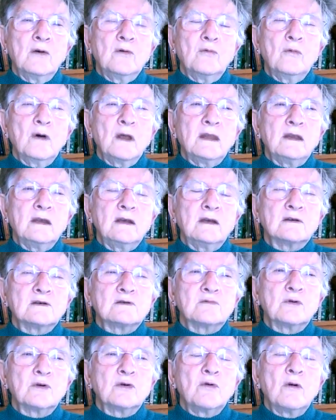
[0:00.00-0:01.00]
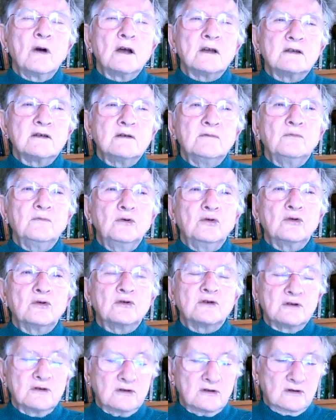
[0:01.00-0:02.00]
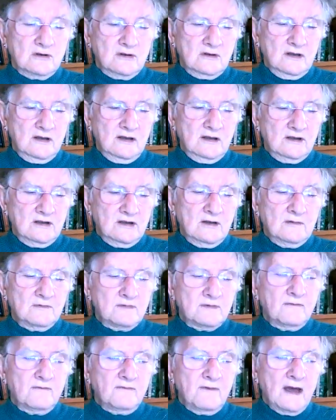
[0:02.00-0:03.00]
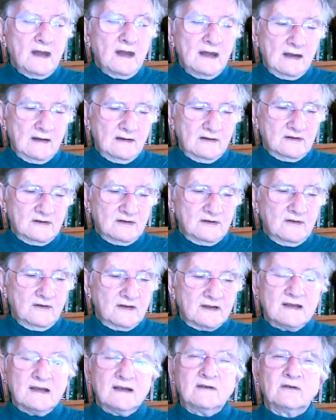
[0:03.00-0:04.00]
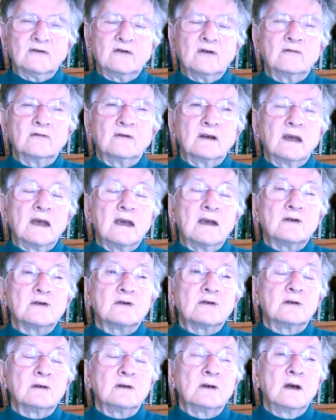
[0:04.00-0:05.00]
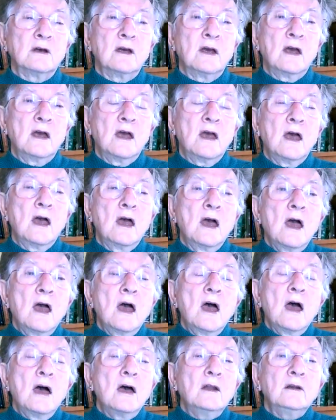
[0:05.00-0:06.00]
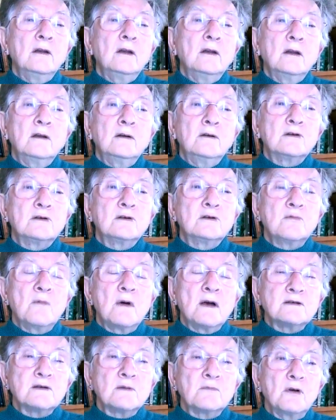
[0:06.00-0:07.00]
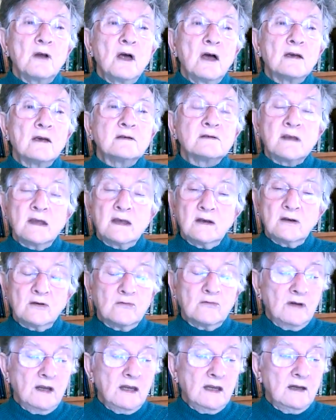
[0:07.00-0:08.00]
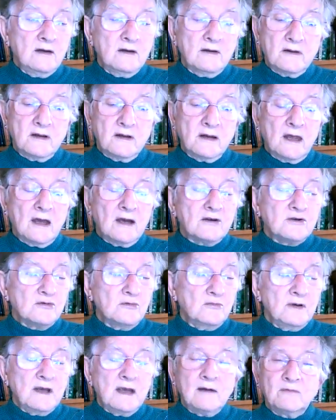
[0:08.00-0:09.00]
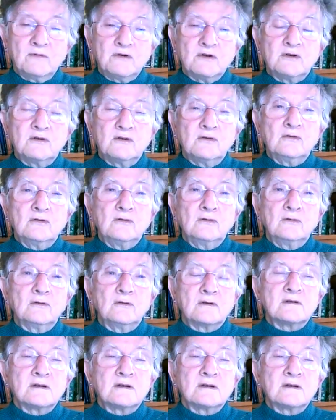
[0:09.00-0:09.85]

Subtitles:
weddings were quite important in terms of finance for this little congregation. And to my surprise, they agreed that I should be able to do